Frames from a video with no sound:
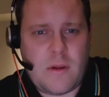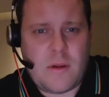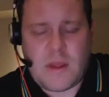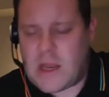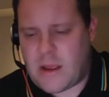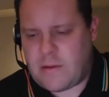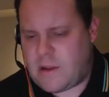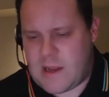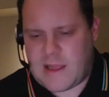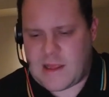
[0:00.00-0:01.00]

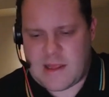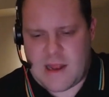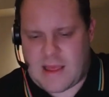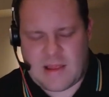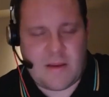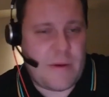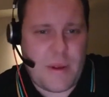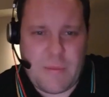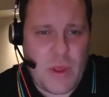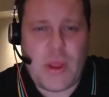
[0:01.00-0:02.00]
Leeds, Leicester,
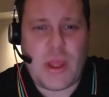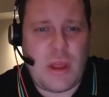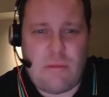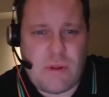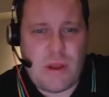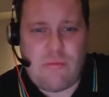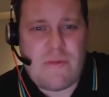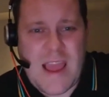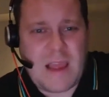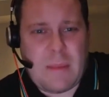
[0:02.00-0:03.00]
you
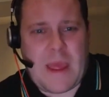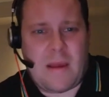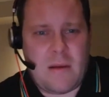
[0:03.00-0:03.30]
name it,